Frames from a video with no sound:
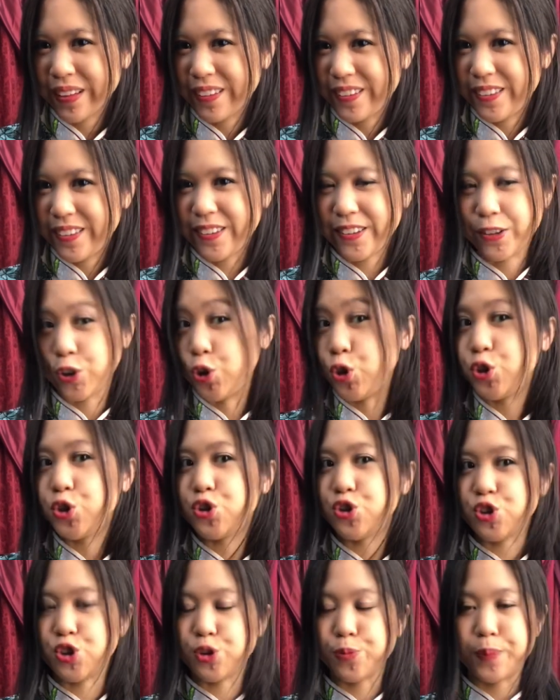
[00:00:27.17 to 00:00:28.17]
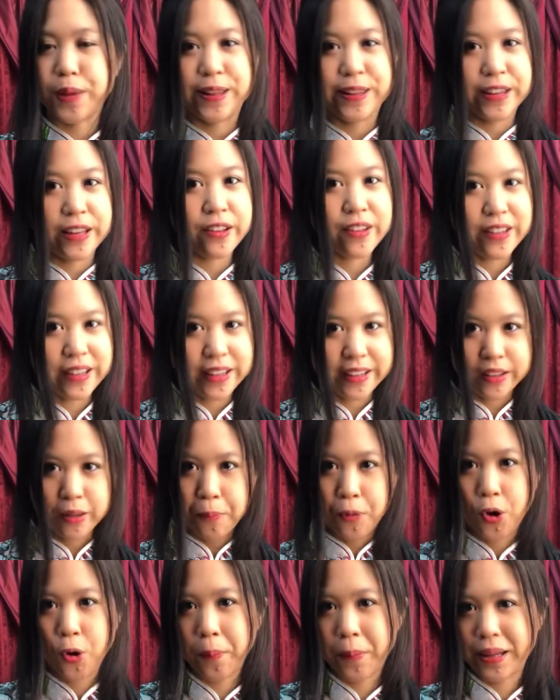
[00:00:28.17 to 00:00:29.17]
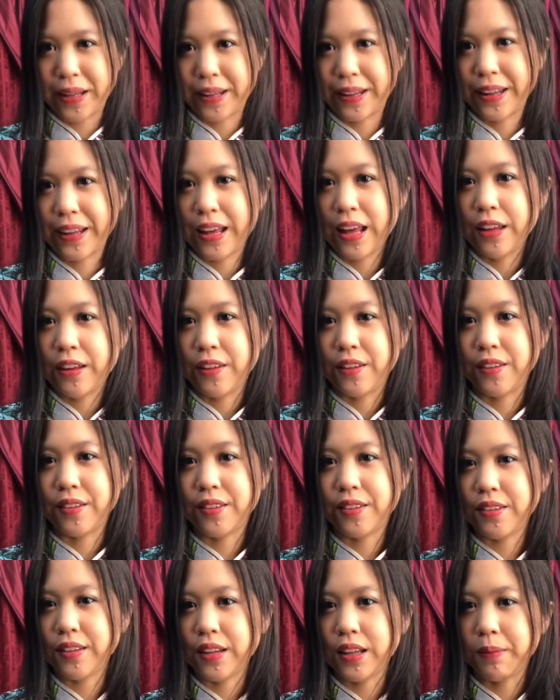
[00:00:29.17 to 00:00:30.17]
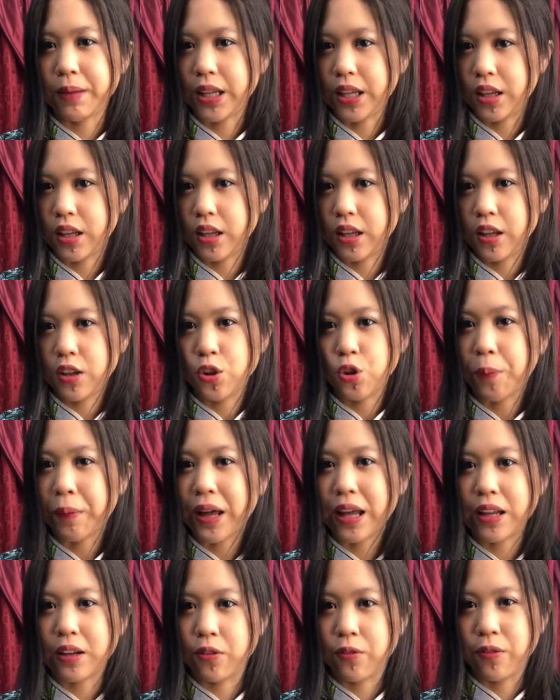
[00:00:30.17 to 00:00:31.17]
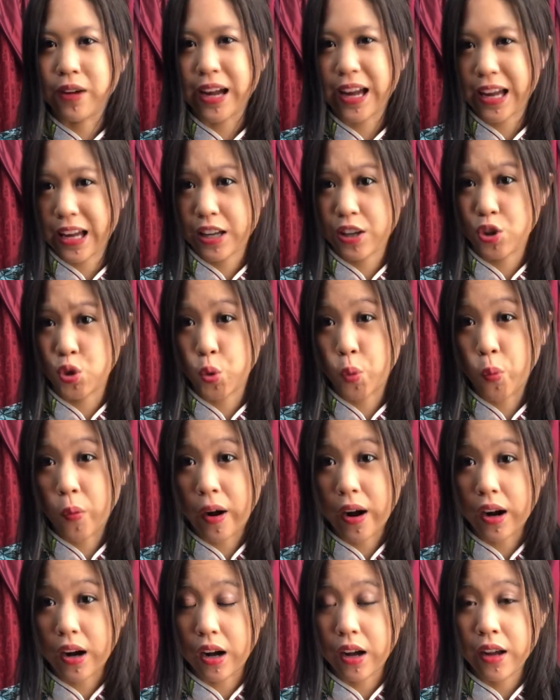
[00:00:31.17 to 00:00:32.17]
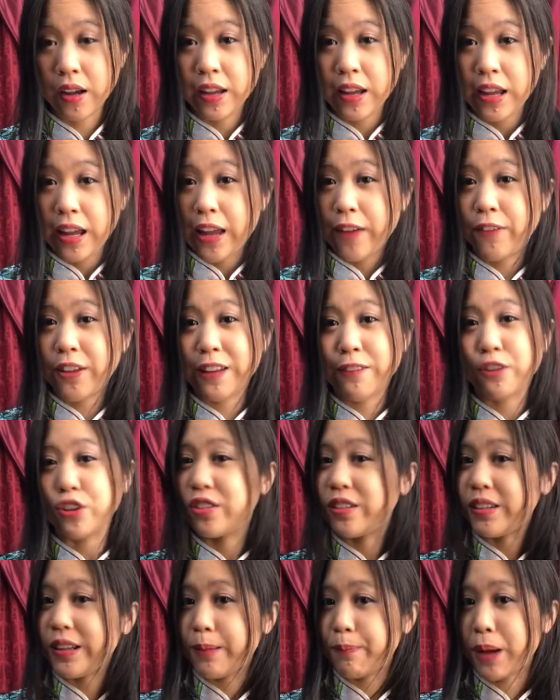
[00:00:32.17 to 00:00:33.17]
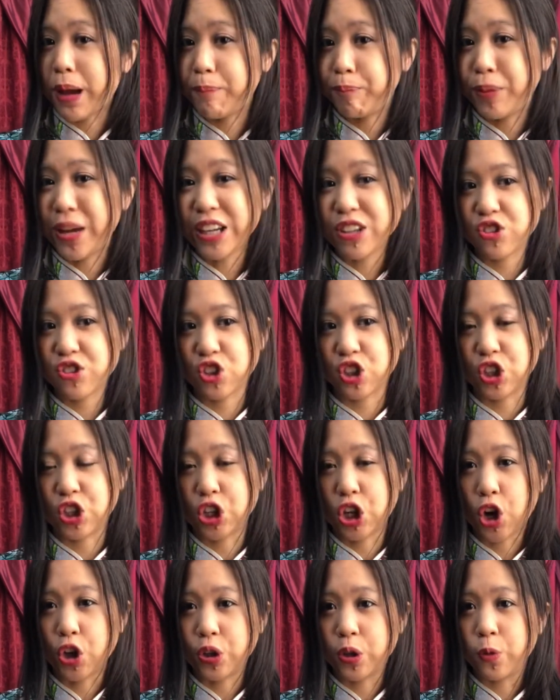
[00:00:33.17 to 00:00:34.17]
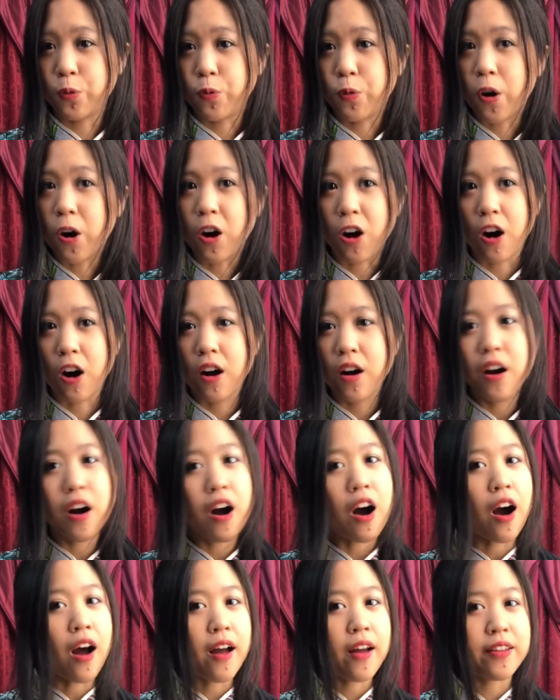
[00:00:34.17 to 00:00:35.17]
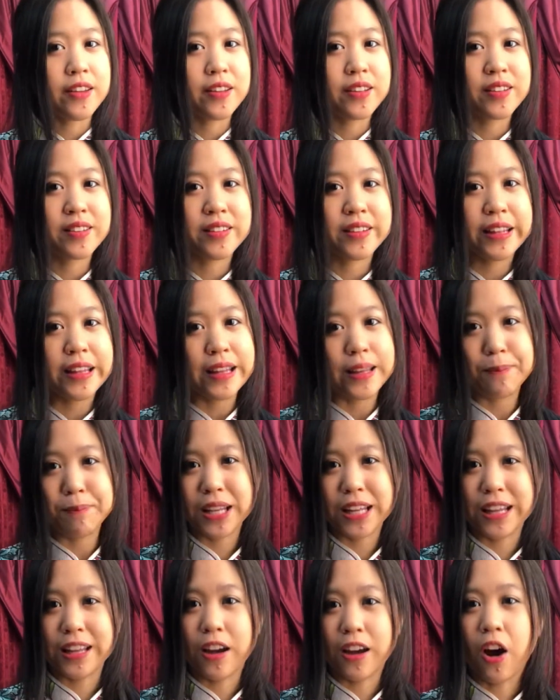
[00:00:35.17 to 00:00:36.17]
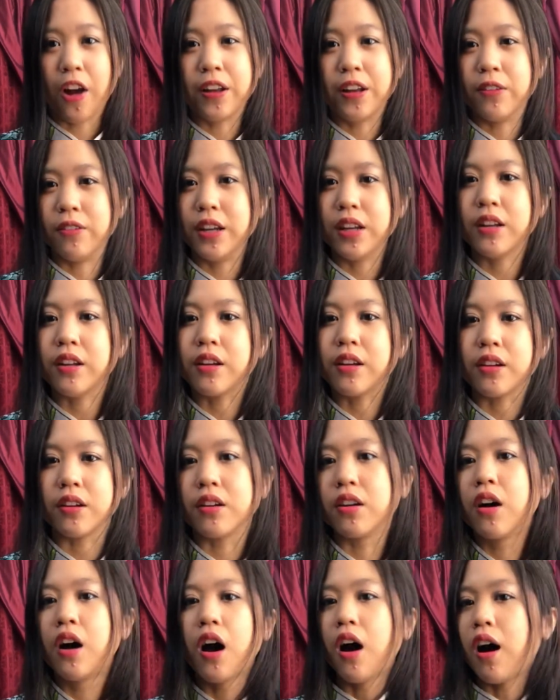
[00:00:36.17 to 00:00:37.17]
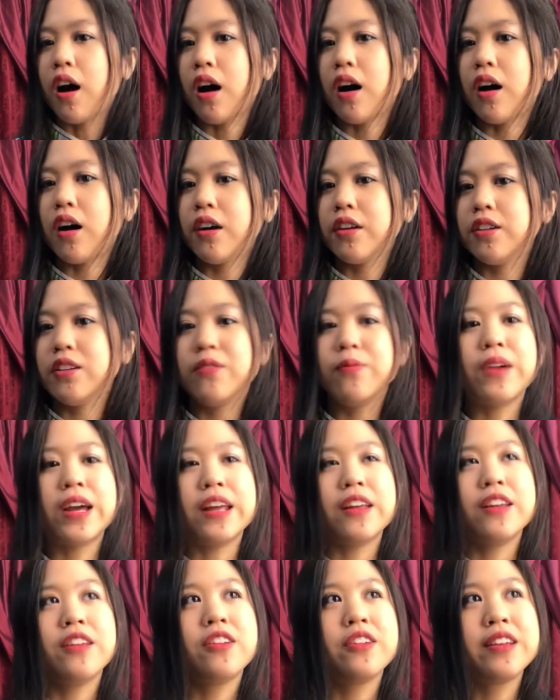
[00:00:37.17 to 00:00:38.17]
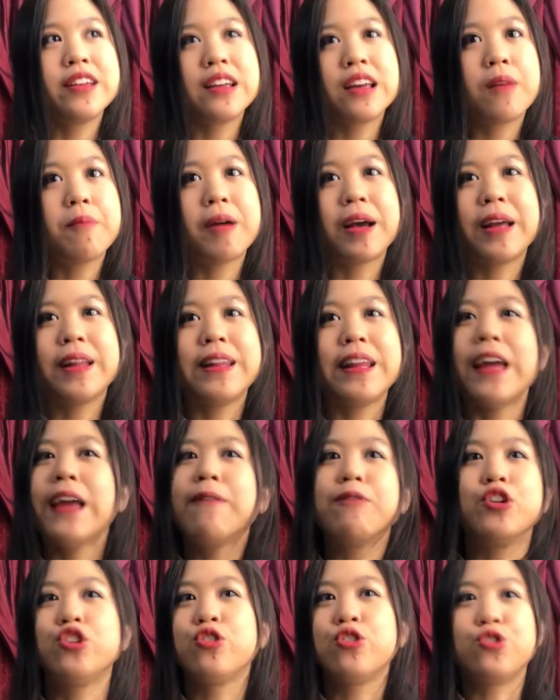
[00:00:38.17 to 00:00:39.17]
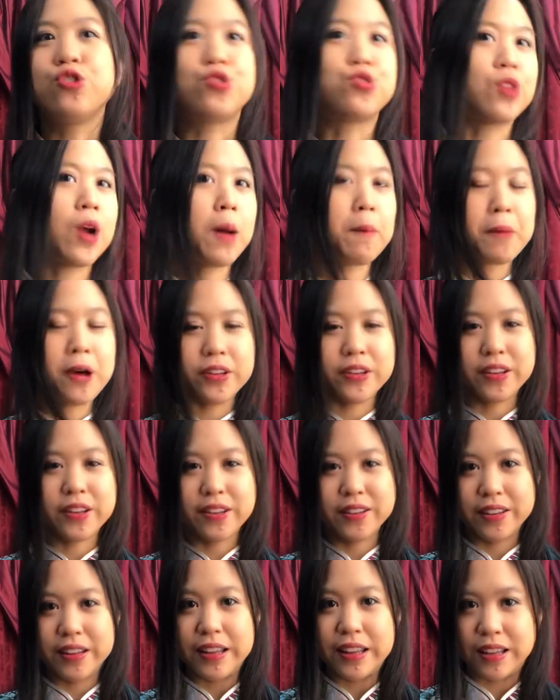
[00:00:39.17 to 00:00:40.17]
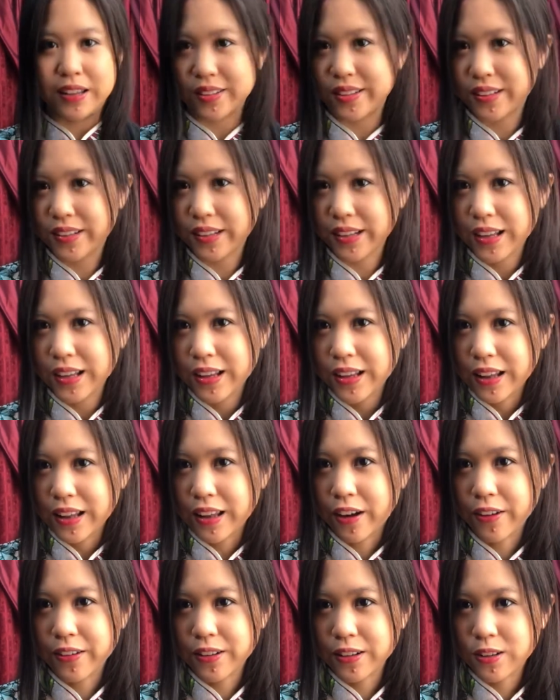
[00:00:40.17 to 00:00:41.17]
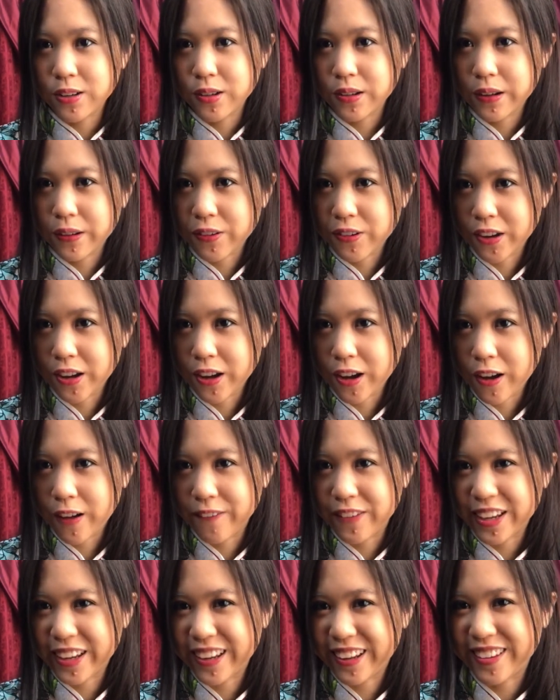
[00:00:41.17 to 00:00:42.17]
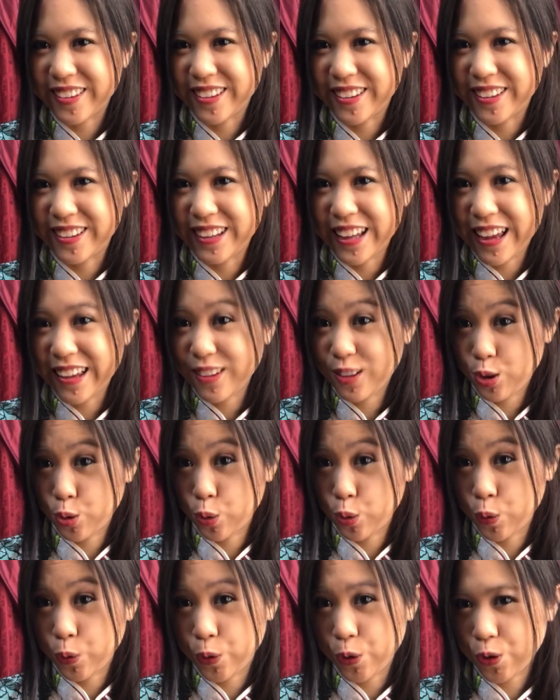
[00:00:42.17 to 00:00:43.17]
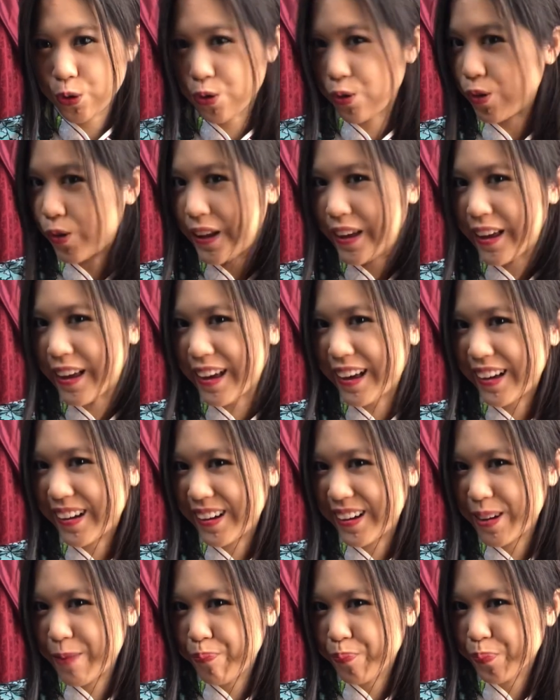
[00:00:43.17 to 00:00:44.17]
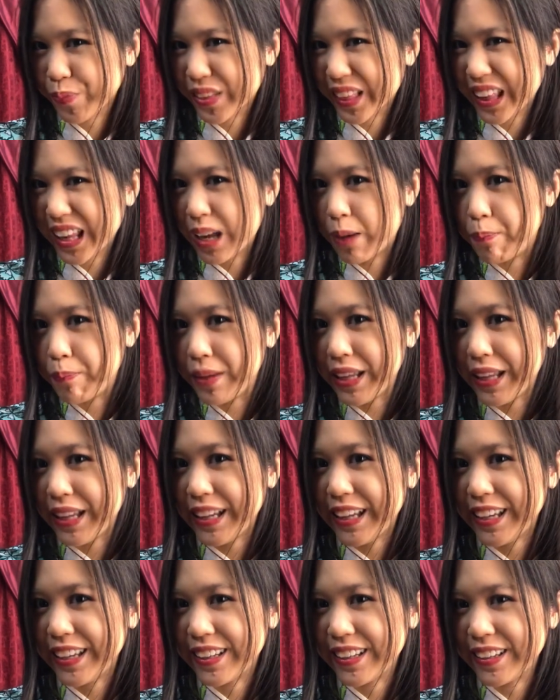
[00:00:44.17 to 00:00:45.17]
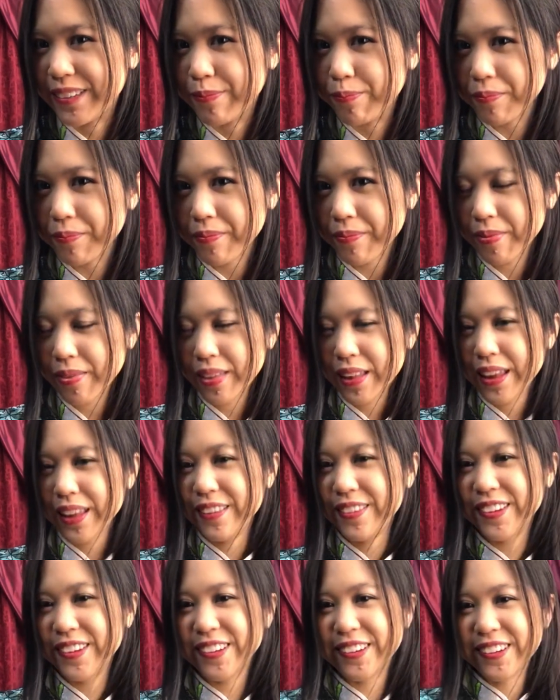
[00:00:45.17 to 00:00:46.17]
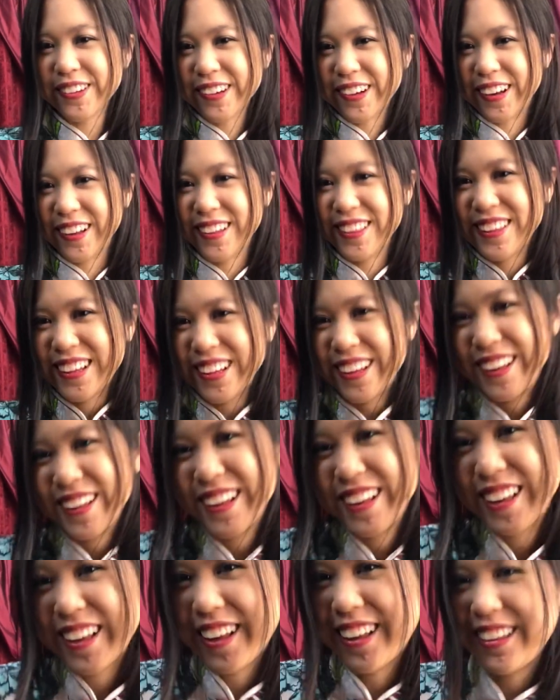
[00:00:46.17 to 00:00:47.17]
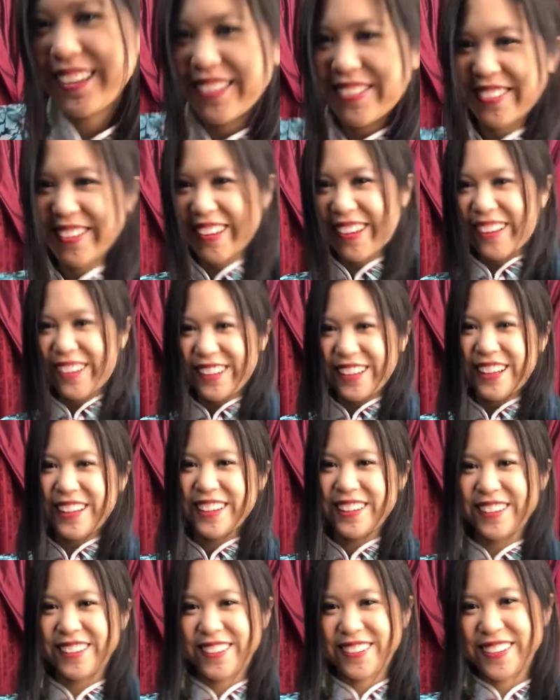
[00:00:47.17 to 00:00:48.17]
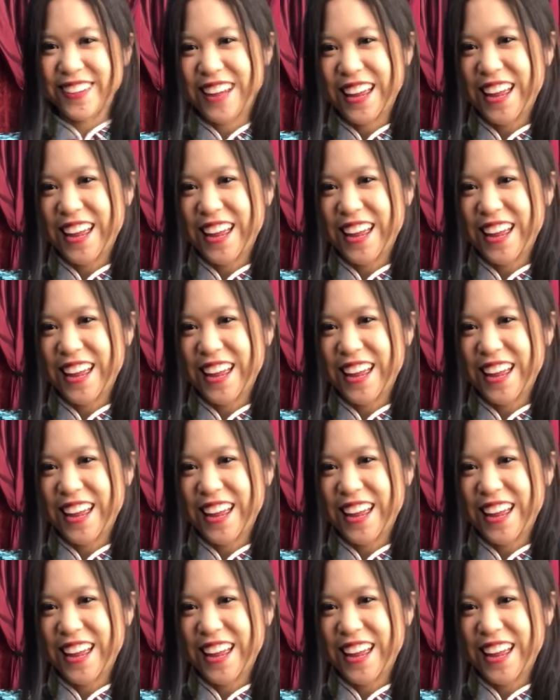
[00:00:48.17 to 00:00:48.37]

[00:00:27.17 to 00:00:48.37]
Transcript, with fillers: So you should be kneeling the moment you see me no matter where you are. Even if you see my picture on the wall, or you see me on the video, or you, you hear my name, you should drop on your knees onto the floor because that's who you truly are a minion. So go on, on the floor, kneel.